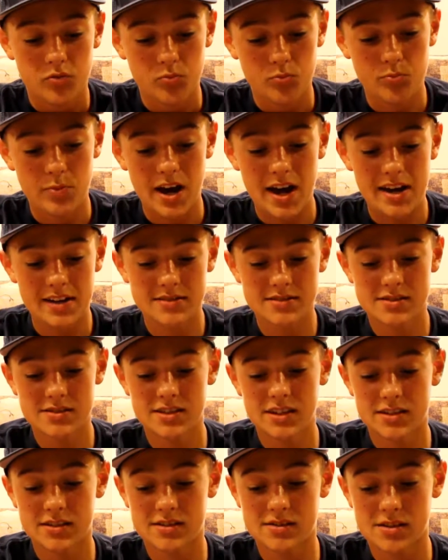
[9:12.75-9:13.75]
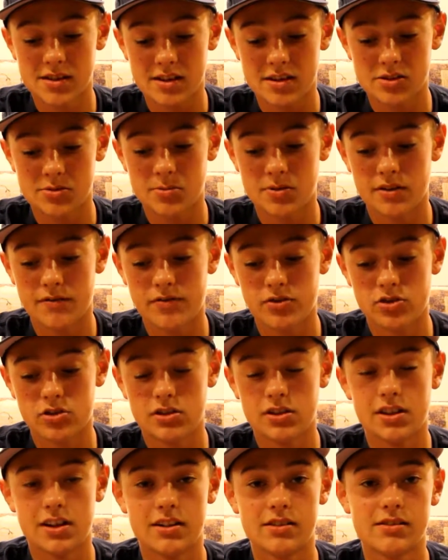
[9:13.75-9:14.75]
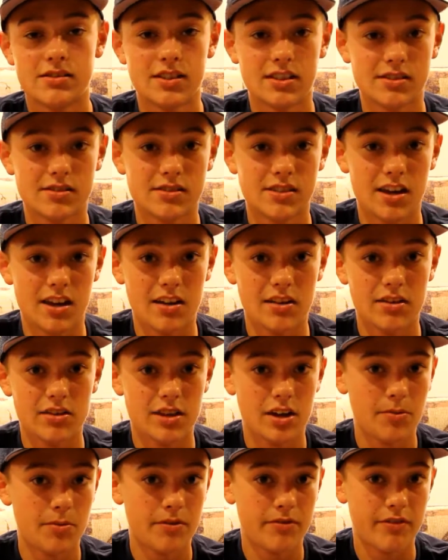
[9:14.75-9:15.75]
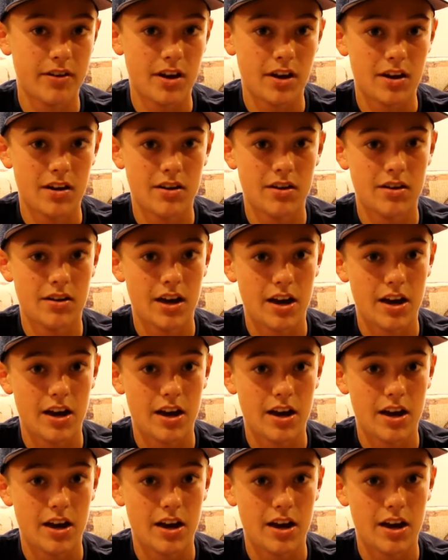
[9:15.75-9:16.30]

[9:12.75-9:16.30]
Mine's 6'6", but if you could get a 6'10", that'd be fine.